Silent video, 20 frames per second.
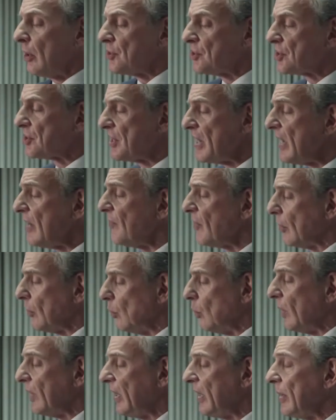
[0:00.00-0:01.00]

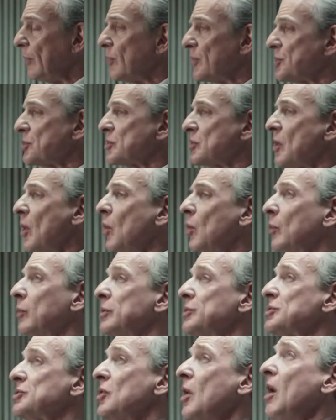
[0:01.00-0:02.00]
Stephen, when he was
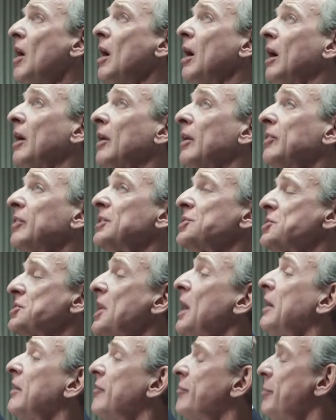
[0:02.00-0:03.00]
stoned, saw the
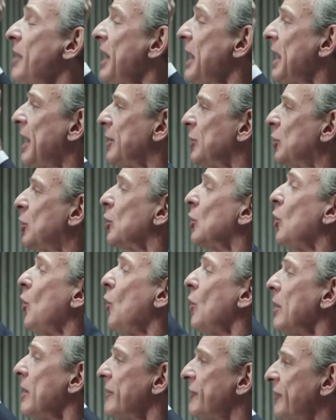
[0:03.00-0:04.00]
Son of Man
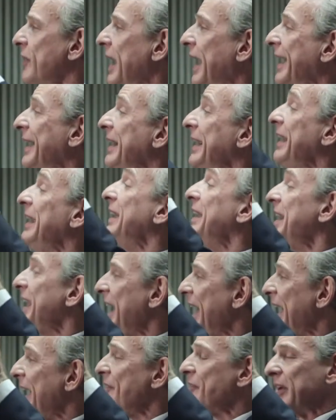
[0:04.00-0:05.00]
glorified in
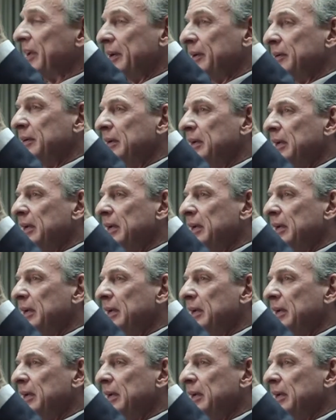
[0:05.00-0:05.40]
heaven,